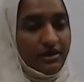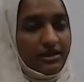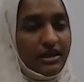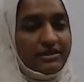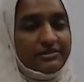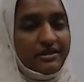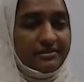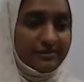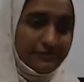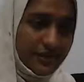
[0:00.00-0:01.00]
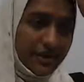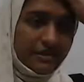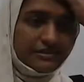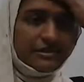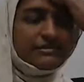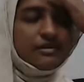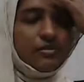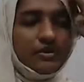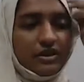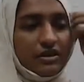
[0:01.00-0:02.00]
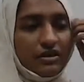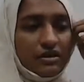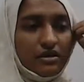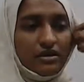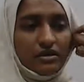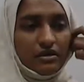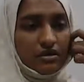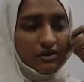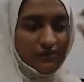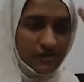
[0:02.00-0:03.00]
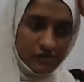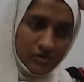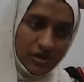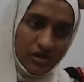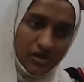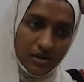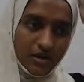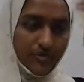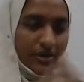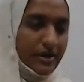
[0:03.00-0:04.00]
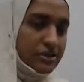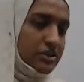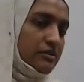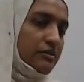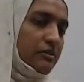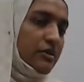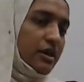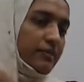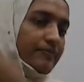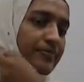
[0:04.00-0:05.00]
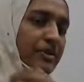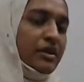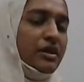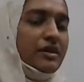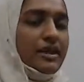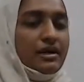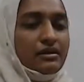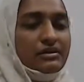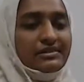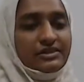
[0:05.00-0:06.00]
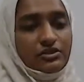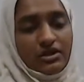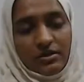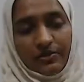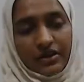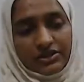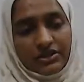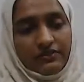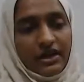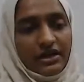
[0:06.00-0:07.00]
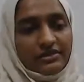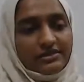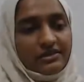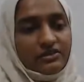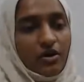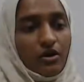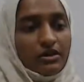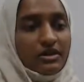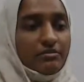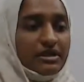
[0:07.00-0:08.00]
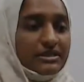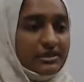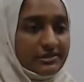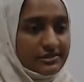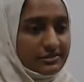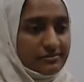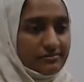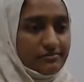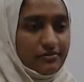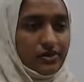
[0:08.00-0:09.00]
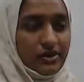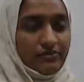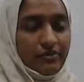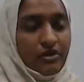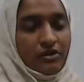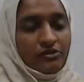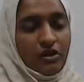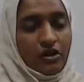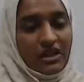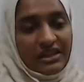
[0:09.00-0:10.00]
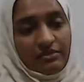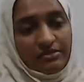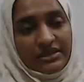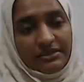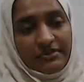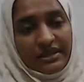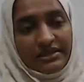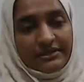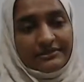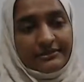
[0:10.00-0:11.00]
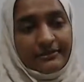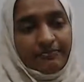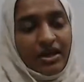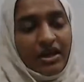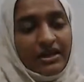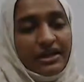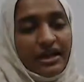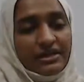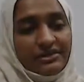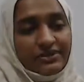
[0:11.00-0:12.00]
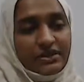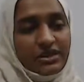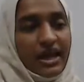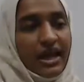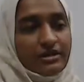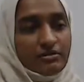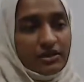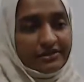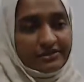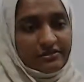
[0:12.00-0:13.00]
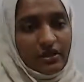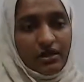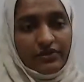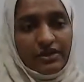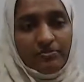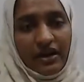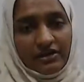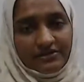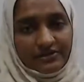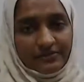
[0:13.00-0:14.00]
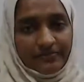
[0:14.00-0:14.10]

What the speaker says: in the last classes we had discussed about the asexual reproduction. Okay, in that asexual reproduction we had discussed all the methods. Okay, so all that methods are regarded with the animals, not with the plants.